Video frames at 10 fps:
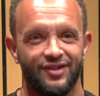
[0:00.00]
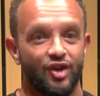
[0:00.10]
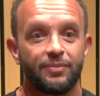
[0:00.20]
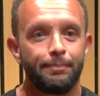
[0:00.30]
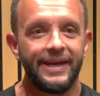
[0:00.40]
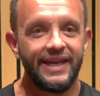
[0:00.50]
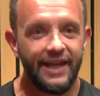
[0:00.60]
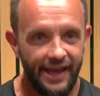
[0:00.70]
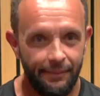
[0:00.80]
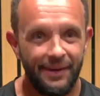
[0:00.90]
Just me and
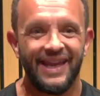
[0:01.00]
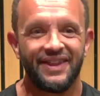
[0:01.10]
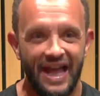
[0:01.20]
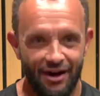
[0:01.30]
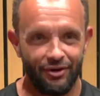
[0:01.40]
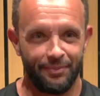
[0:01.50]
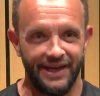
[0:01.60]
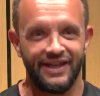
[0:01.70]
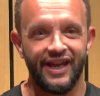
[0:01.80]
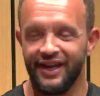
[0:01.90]
him in
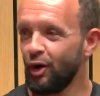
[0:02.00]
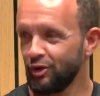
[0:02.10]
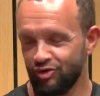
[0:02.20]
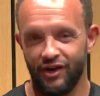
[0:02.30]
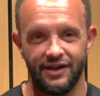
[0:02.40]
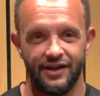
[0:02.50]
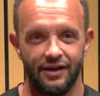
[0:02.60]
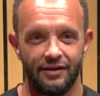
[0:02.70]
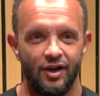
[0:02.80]
Narrabeen in Australia.